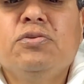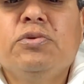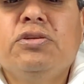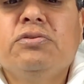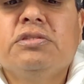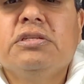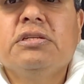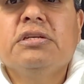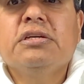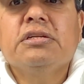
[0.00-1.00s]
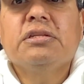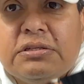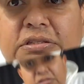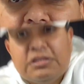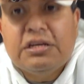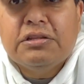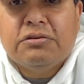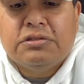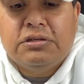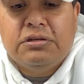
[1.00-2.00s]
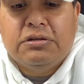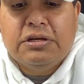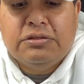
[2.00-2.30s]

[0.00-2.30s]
we do see that standard tongue